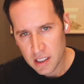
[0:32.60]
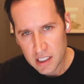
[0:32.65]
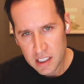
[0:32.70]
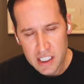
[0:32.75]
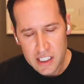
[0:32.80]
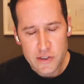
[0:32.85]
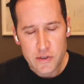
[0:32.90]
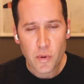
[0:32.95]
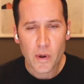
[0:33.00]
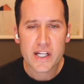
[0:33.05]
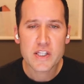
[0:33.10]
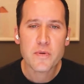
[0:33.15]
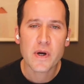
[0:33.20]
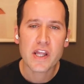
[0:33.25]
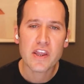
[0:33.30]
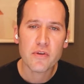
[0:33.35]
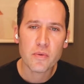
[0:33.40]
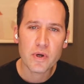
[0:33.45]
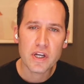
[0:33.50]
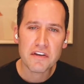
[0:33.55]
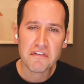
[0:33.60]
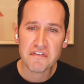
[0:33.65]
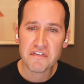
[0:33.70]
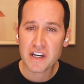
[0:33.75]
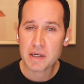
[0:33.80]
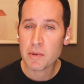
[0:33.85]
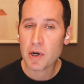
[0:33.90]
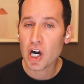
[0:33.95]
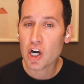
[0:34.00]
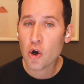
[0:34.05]
In 2023,
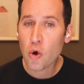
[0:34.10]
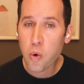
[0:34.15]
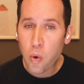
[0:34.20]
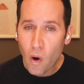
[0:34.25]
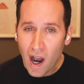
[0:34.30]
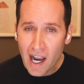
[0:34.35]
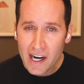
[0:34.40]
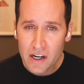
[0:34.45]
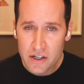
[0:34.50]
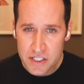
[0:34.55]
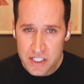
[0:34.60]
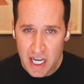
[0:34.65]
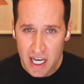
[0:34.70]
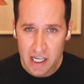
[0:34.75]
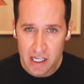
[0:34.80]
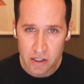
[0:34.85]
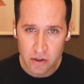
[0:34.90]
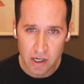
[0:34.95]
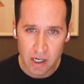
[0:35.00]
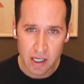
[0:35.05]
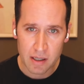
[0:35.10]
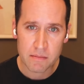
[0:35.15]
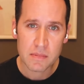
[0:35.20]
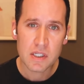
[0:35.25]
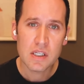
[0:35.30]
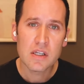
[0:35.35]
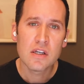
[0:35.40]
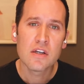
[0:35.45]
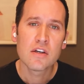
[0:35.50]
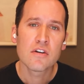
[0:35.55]
Figma acquired Diagram
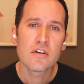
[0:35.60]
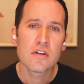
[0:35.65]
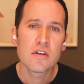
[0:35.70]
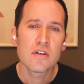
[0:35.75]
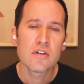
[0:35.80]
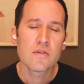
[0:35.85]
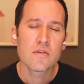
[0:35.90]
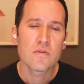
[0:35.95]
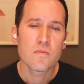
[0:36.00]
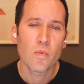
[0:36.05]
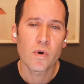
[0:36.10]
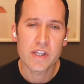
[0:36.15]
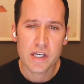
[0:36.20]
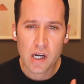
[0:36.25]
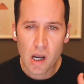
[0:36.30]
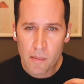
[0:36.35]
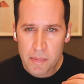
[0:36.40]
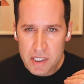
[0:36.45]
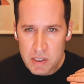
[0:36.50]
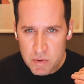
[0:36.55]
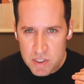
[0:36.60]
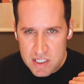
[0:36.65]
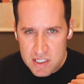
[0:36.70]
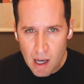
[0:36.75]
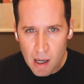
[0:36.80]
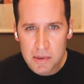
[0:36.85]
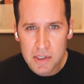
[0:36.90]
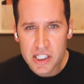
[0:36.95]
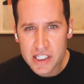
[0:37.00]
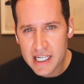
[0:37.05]
when the company was
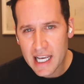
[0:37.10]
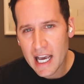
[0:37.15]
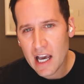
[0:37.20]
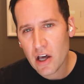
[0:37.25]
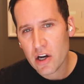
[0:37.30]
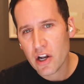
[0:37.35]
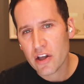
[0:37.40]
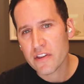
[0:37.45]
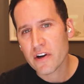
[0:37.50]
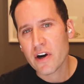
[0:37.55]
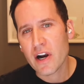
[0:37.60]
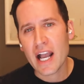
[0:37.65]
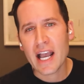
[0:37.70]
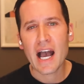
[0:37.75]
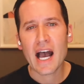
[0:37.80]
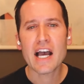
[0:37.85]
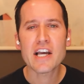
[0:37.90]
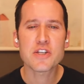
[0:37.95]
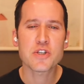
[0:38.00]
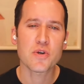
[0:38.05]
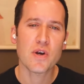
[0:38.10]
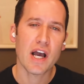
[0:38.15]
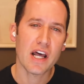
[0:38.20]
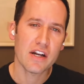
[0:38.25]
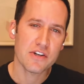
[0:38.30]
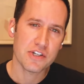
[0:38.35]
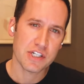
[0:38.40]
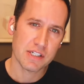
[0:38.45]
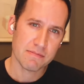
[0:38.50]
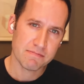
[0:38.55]
doubling down on their AI
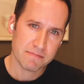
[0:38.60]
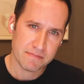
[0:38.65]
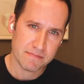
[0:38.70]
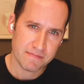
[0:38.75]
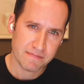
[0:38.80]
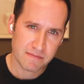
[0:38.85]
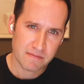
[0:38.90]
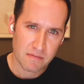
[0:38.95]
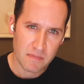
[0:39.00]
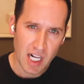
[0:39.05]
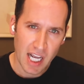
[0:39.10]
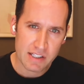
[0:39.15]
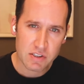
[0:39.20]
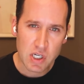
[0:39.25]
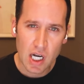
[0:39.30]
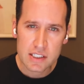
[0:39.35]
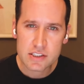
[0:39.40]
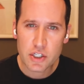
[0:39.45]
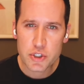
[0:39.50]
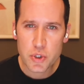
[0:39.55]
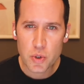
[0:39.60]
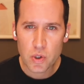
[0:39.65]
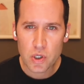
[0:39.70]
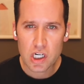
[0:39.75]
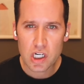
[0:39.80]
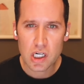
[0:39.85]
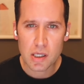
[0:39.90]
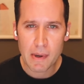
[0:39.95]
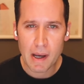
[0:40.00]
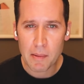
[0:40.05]
strategy. I talked to
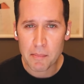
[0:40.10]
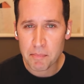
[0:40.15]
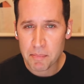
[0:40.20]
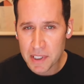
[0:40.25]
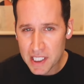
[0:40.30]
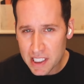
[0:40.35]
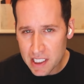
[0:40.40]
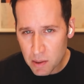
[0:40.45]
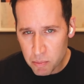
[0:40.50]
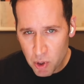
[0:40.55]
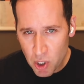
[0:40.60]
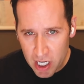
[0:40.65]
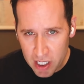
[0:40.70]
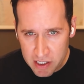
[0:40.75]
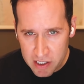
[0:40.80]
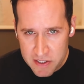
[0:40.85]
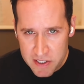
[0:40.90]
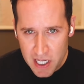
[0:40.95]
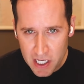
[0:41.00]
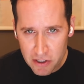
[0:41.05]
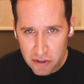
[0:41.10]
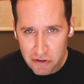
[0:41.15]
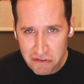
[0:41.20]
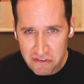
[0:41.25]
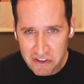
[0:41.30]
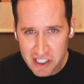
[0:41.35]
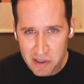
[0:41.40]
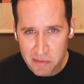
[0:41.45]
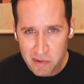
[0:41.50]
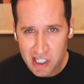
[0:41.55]
Jordan about being a product designer at
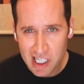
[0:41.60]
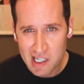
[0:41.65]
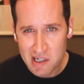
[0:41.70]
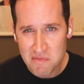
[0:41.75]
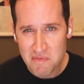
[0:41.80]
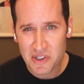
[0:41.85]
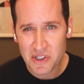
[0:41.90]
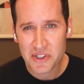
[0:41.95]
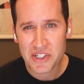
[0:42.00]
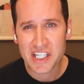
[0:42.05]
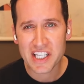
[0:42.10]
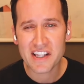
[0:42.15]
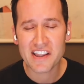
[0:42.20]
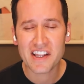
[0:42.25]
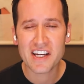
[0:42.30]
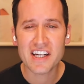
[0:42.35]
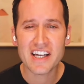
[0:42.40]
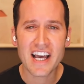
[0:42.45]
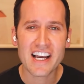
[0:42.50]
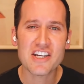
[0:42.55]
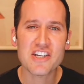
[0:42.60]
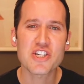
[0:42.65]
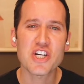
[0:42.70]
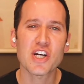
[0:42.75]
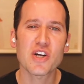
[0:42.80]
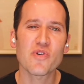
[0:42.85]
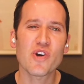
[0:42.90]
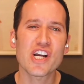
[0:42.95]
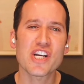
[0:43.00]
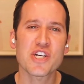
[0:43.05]
Figma and building the next
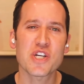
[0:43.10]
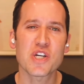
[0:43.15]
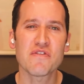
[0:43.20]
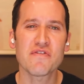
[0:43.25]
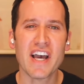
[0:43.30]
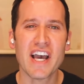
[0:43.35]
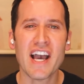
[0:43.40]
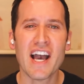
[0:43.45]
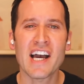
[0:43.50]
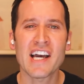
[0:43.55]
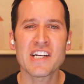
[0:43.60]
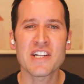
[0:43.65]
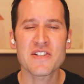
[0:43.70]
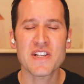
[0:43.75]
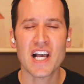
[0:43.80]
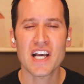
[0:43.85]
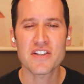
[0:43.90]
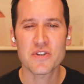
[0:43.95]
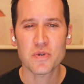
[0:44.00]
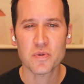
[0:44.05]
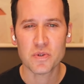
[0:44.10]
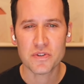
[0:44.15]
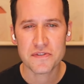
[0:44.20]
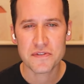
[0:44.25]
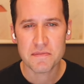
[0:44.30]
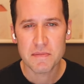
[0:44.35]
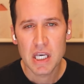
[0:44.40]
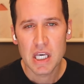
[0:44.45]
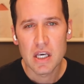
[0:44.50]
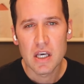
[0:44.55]
generation of AI design
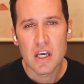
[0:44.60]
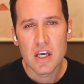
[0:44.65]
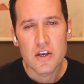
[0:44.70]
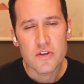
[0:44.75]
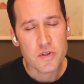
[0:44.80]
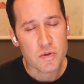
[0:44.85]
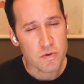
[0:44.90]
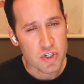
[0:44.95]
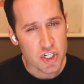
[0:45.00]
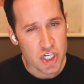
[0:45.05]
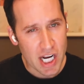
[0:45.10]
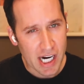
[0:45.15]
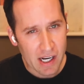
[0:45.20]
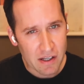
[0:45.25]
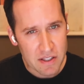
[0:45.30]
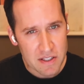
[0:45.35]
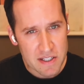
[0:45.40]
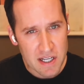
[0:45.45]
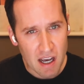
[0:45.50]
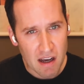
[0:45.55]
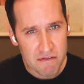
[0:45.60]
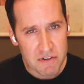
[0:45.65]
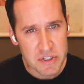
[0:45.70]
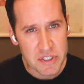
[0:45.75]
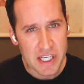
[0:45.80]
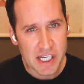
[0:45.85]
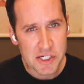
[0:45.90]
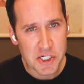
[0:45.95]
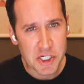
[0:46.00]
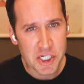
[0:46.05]
tools. So check out this
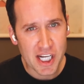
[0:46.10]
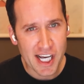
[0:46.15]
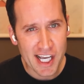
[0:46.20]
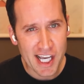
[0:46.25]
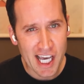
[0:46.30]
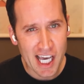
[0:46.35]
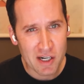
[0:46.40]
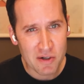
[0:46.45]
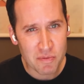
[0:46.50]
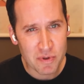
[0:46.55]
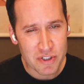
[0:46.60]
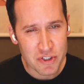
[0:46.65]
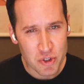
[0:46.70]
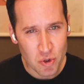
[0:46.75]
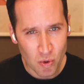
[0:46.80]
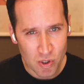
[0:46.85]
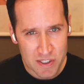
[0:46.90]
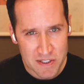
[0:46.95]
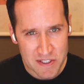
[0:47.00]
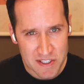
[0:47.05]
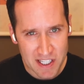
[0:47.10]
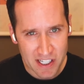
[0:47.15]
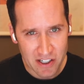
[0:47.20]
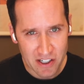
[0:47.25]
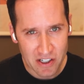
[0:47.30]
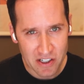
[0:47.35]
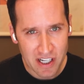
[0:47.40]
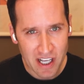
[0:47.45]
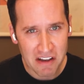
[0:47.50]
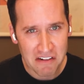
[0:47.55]
conversation I had with Jordan
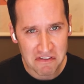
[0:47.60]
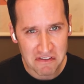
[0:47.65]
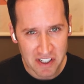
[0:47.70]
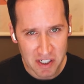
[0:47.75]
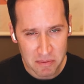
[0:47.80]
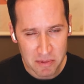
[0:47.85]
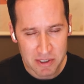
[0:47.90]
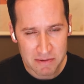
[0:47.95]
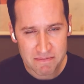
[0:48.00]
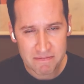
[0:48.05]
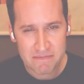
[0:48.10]
Singer at Figma.